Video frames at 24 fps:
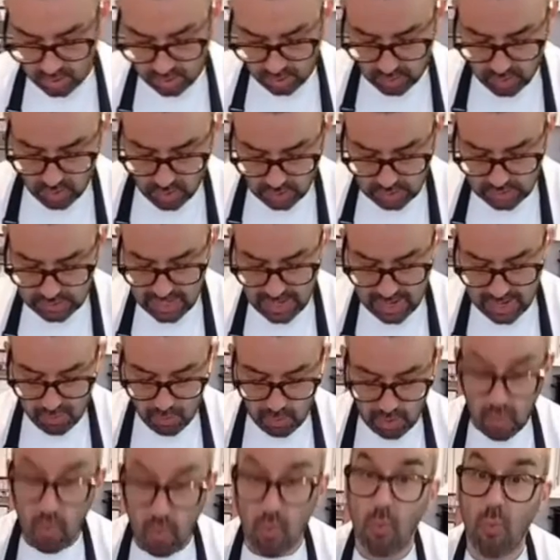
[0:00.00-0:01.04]
got our
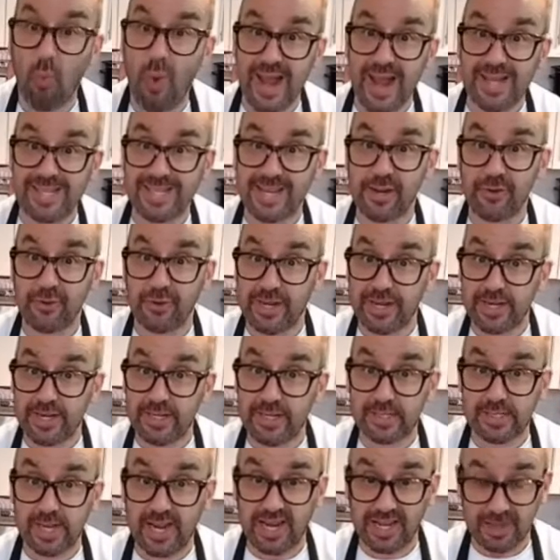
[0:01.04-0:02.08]
wet
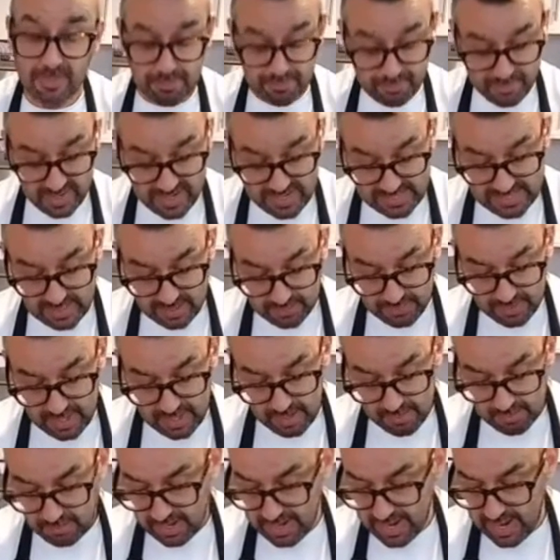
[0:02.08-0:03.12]
ingredients. I'm going to beat up
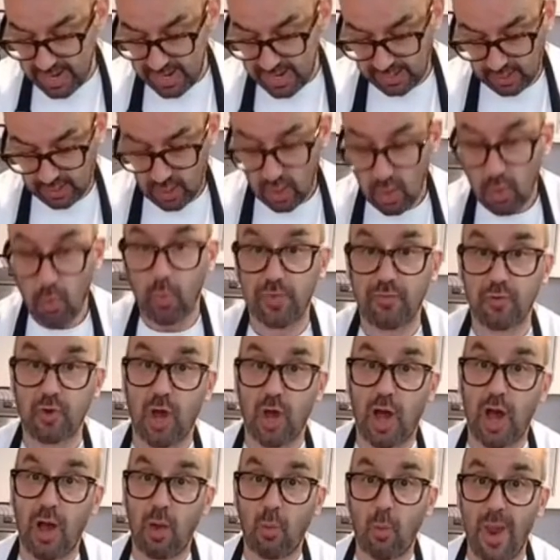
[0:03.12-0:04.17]
my egg. We've
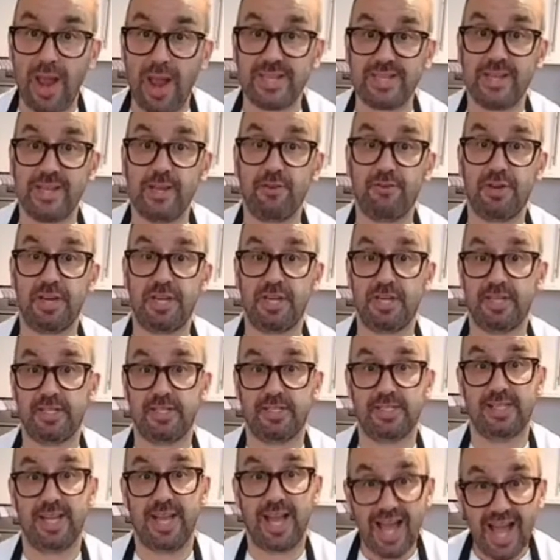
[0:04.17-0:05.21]
got our wet
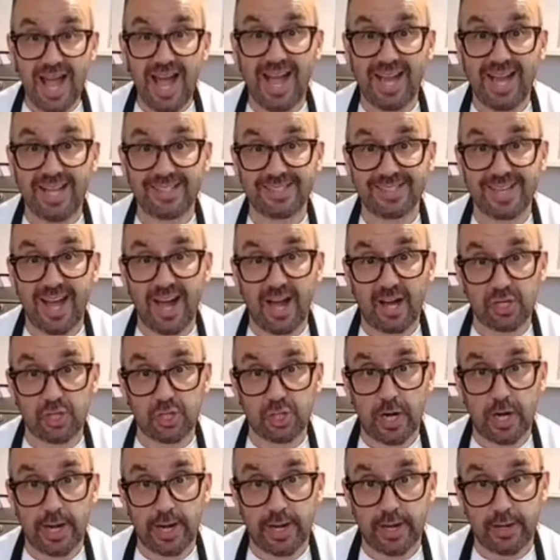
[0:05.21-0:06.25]
ingredients and our
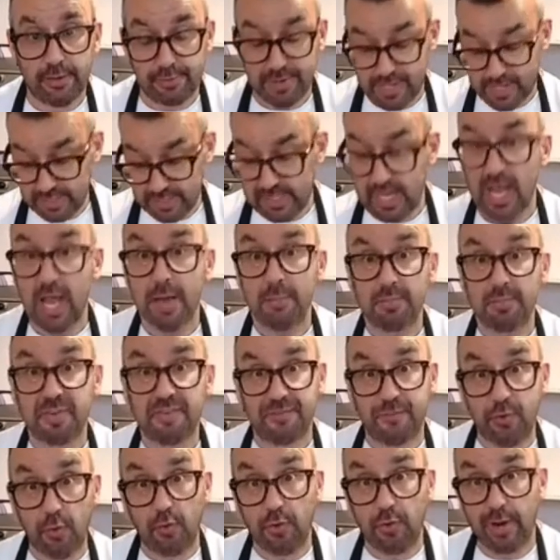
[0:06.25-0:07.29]
dry ingredients.
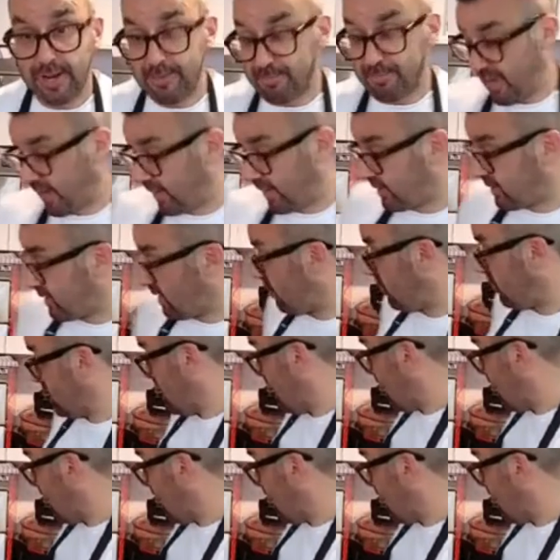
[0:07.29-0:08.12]
Before I mix those